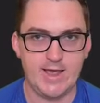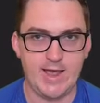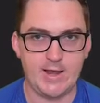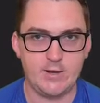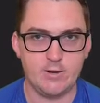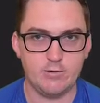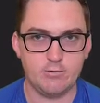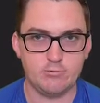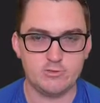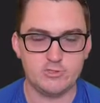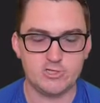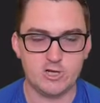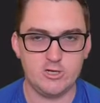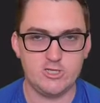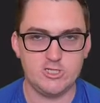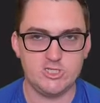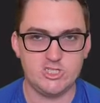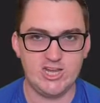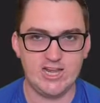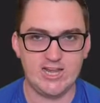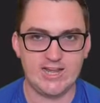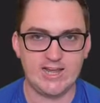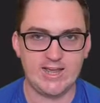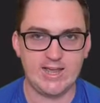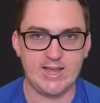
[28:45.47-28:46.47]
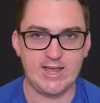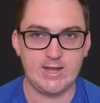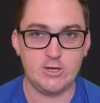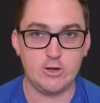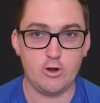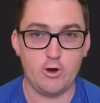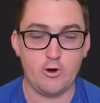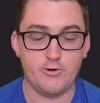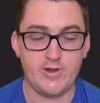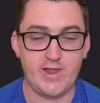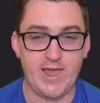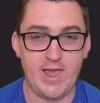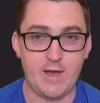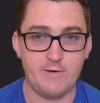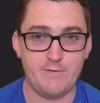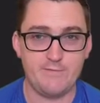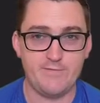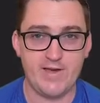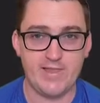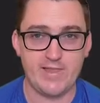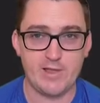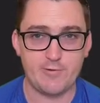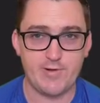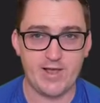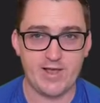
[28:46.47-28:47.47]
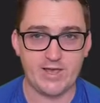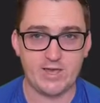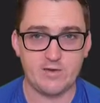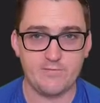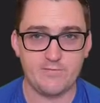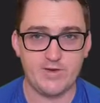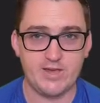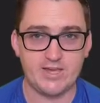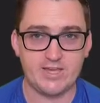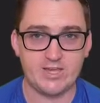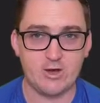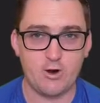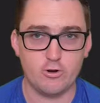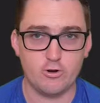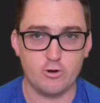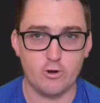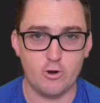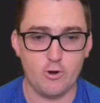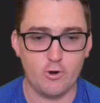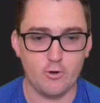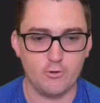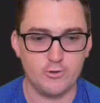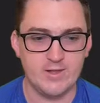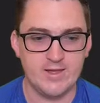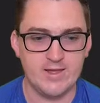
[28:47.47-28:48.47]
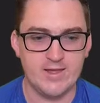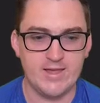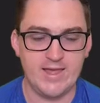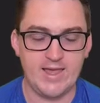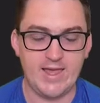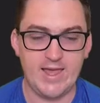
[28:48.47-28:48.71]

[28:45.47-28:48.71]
and also check in on how Valerakovic got on